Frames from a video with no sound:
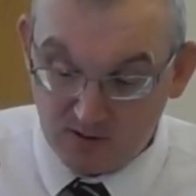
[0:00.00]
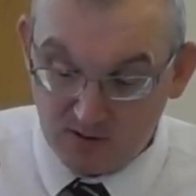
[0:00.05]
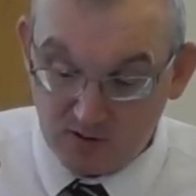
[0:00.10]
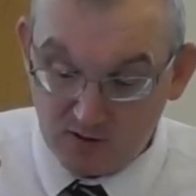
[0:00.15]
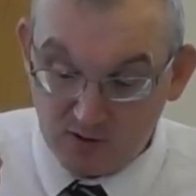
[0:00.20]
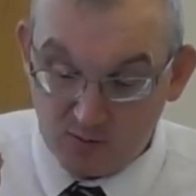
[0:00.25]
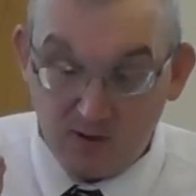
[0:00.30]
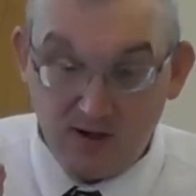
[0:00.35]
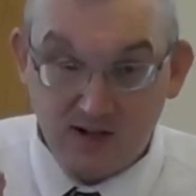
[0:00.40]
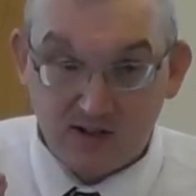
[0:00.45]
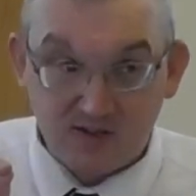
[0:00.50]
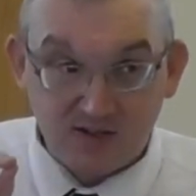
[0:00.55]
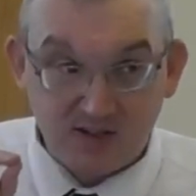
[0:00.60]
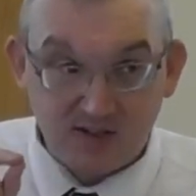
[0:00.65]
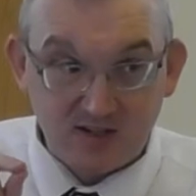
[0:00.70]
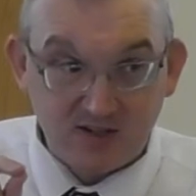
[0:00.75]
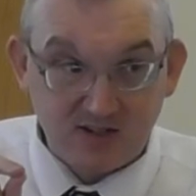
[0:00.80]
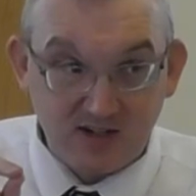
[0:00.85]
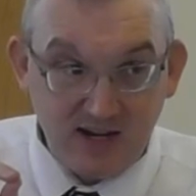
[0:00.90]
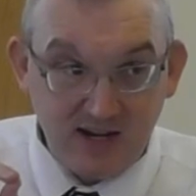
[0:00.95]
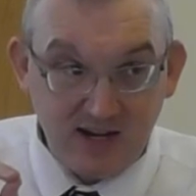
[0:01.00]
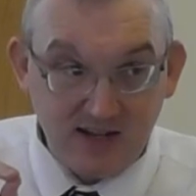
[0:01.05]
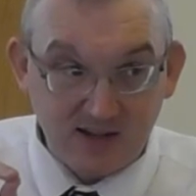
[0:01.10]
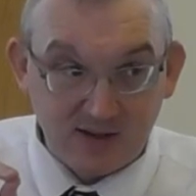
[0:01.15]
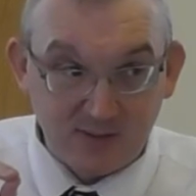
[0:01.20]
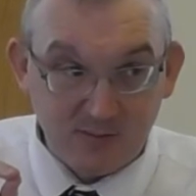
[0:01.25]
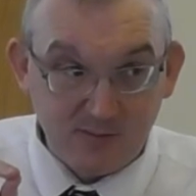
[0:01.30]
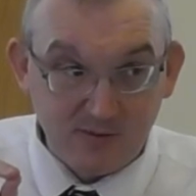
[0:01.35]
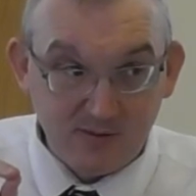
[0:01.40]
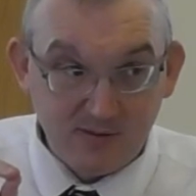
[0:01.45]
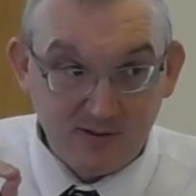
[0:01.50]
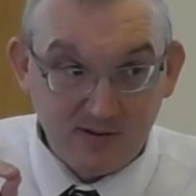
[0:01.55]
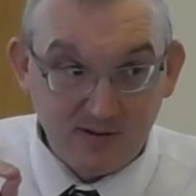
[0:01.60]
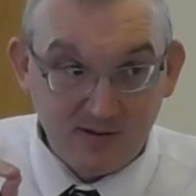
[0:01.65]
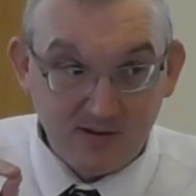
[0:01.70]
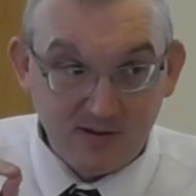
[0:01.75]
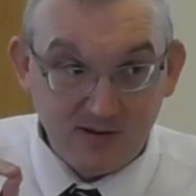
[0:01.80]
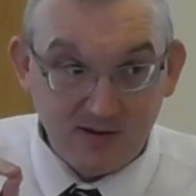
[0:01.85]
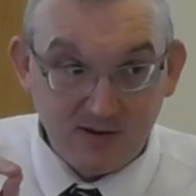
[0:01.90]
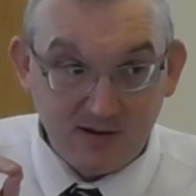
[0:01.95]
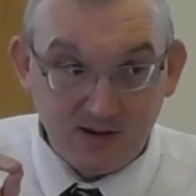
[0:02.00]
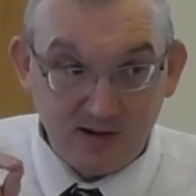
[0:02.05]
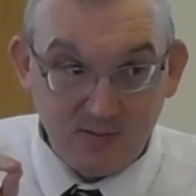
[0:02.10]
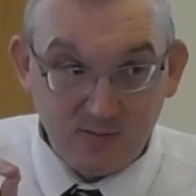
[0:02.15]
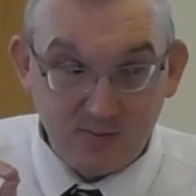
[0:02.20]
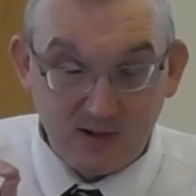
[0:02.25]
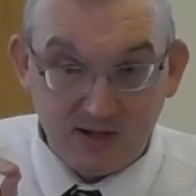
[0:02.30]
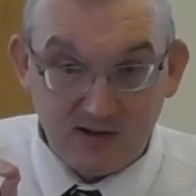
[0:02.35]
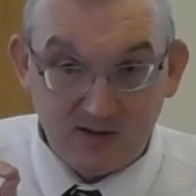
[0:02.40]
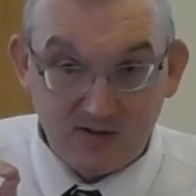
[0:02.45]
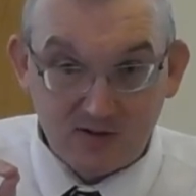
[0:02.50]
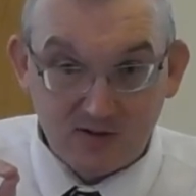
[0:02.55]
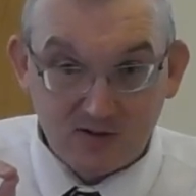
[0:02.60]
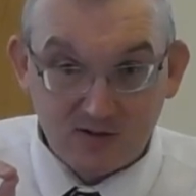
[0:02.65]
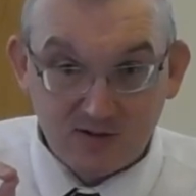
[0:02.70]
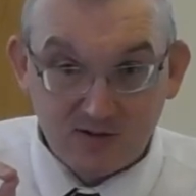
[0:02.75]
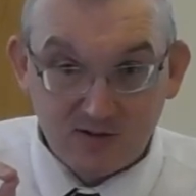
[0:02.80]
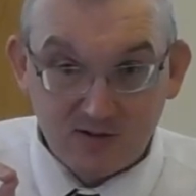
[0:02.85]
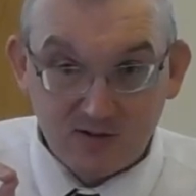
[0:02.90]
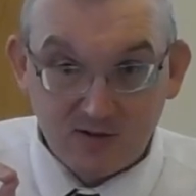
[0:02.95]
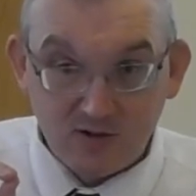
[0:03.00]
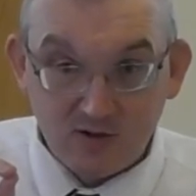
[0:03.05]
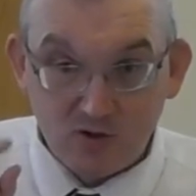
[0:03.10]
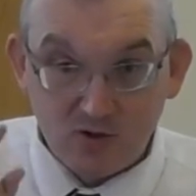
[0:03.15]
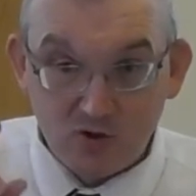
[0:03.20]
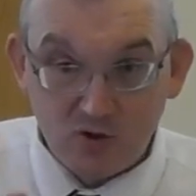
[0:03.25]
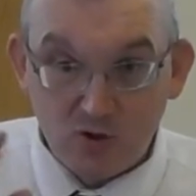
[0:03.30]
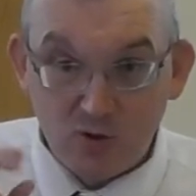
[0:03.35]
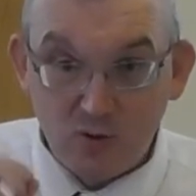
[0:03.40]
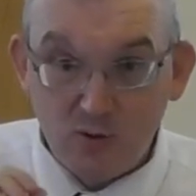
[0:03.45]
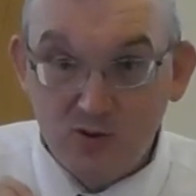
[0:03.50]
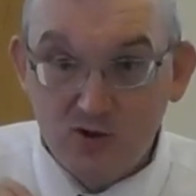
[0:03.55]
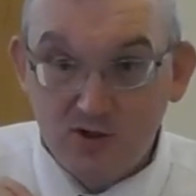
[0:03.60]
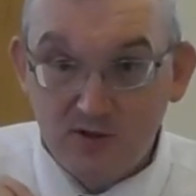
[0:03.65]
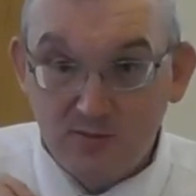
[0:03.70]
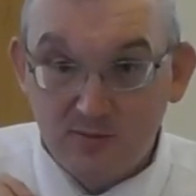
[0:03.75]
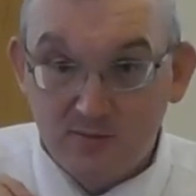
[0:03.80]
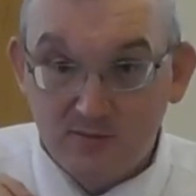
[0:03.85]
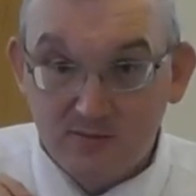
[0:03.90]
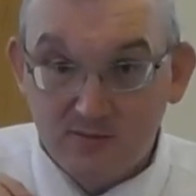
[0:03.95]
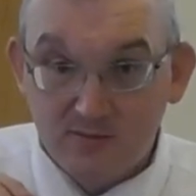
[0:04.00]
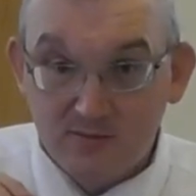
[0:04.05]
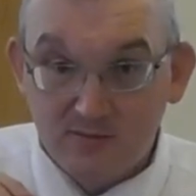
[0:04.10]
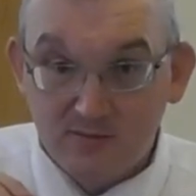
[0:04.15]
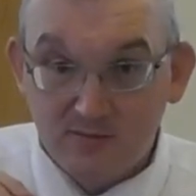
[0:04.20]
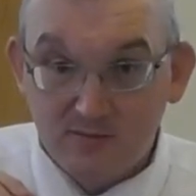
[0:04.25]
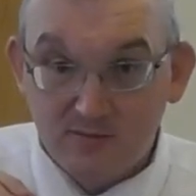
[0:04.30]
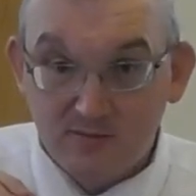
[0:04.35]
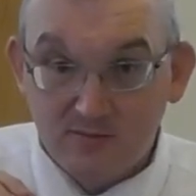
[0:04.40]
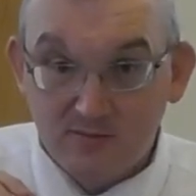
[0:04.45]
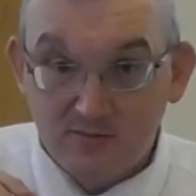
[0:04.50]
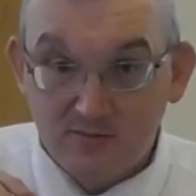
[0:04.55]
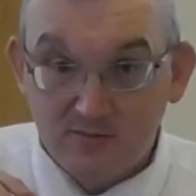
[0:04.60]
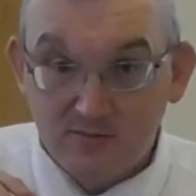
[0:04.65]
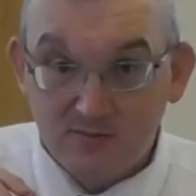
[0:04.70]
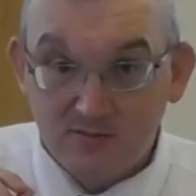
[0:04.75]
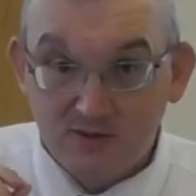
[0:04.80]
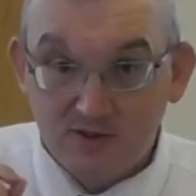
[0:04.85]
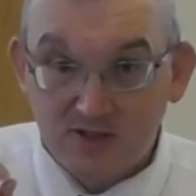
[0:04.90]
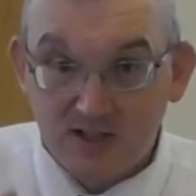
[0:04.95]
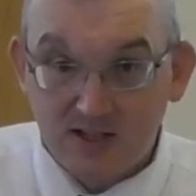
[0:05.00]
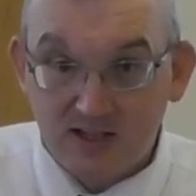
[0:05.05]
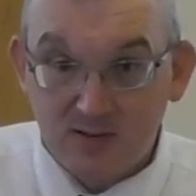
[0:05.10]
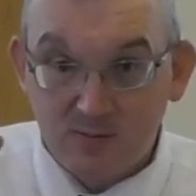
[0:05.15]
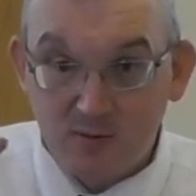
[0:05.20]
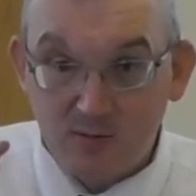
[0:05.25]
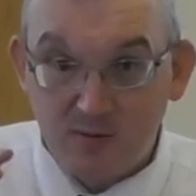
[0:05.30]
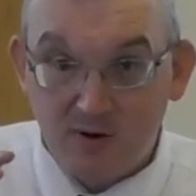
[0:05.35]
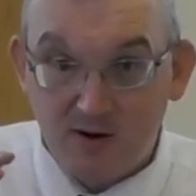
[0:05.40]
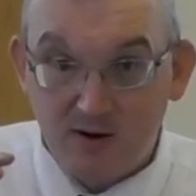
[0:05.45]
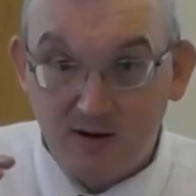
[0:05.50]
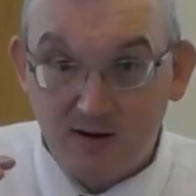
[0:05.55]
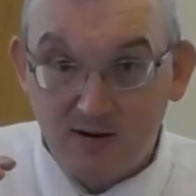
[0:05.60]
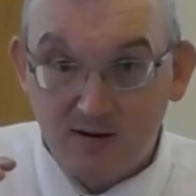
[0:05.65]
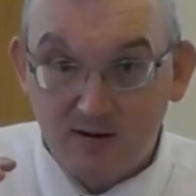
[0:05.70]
Now, when it says take them, it means choose them, set them apart,